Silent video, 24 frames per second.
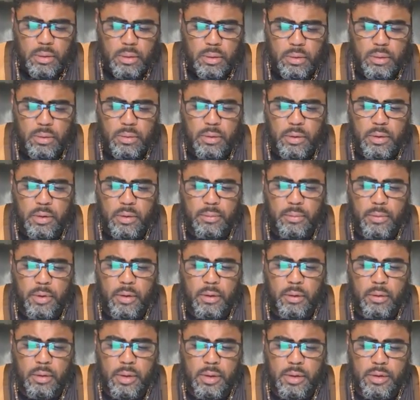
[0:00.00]
doing the
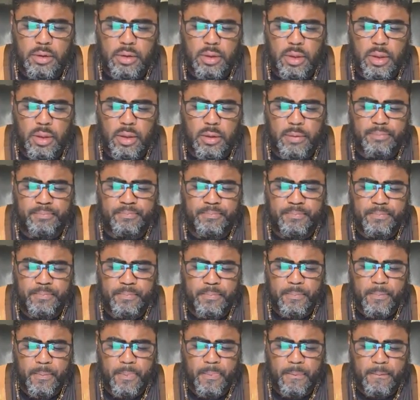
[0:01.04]
work is um
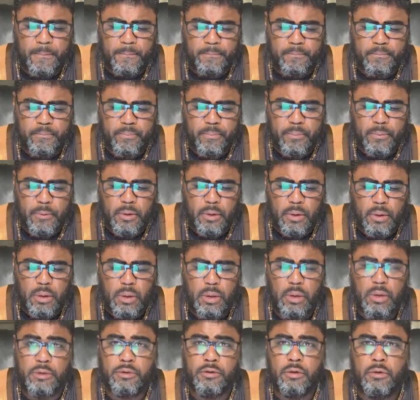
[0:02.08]

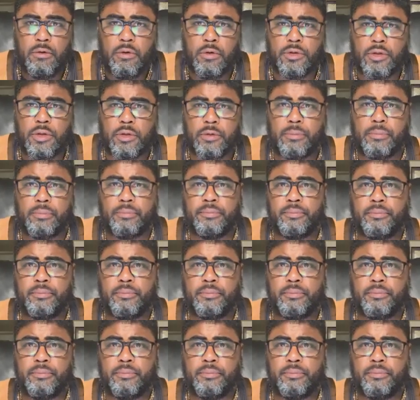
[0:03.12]
is crucial,